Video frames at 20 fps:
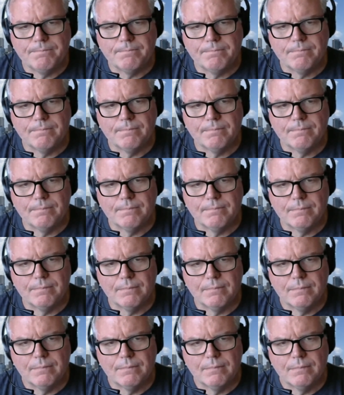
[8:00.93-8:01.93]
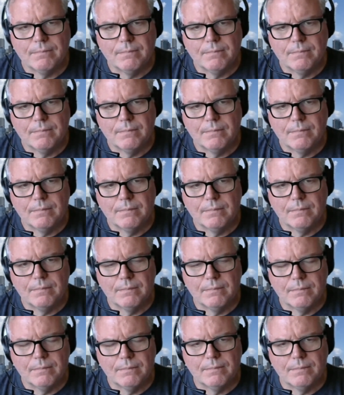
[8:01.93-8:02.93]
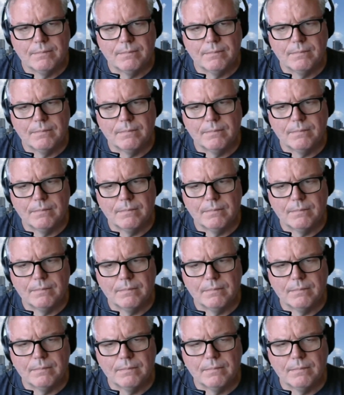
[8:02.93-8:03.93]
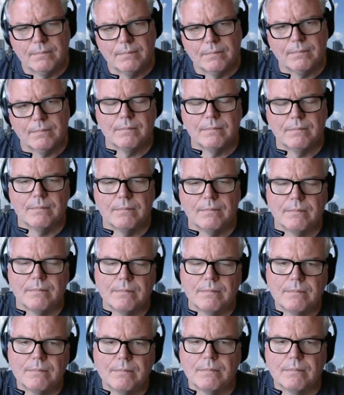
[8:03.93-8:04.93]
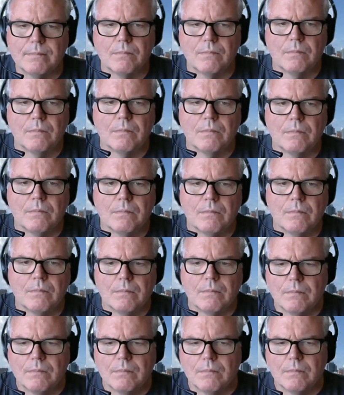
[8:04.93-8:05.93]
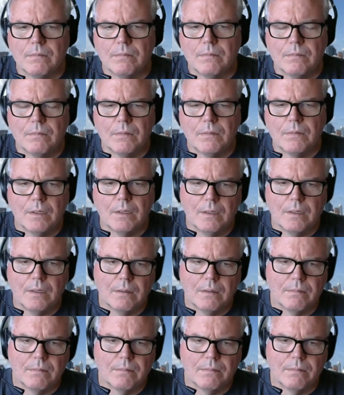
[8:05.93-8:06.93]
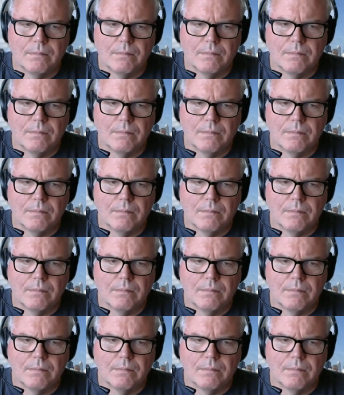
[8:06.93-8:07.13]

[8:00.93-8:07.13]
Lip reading: The person shown says nothing.